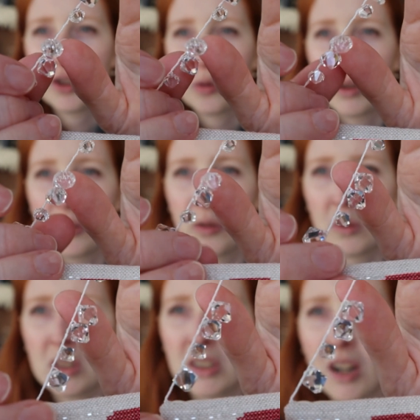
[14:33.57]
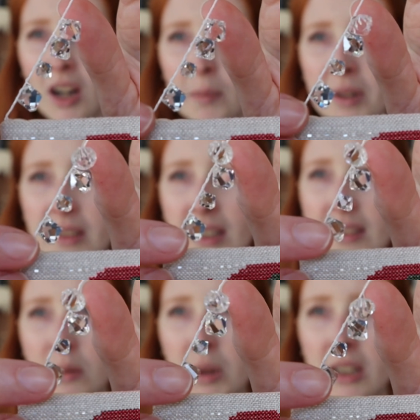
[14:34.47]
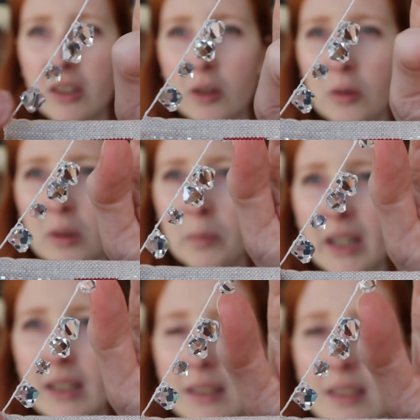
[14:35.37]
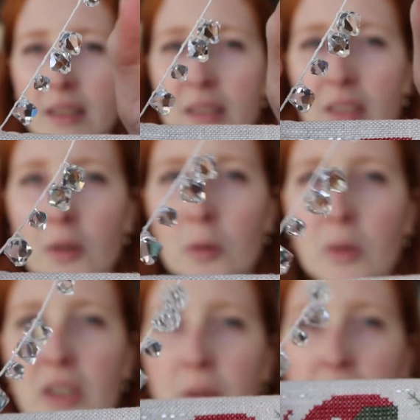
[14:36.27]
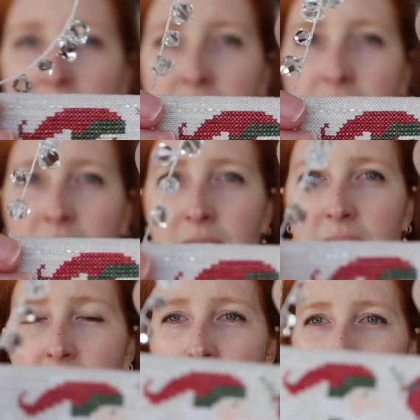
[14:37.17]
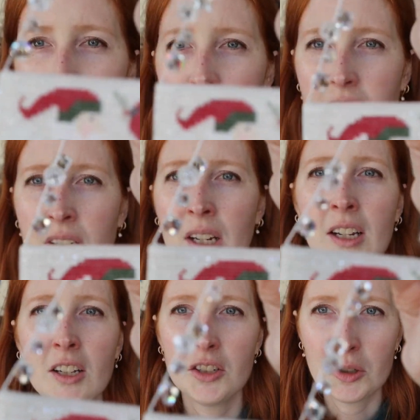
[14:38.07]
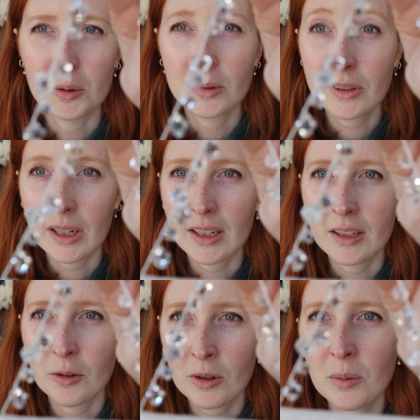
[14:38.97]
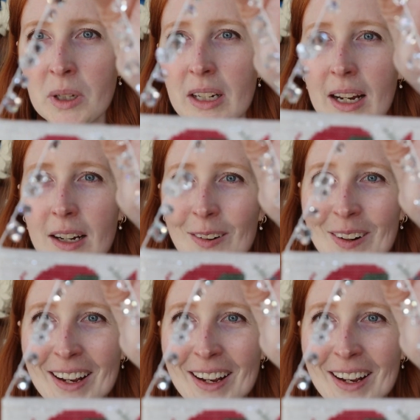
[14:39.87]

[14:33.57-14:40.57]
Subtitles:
drilled through the top, and that's a bicone pendant. So you can easily attach it to, say, an ornament hanger.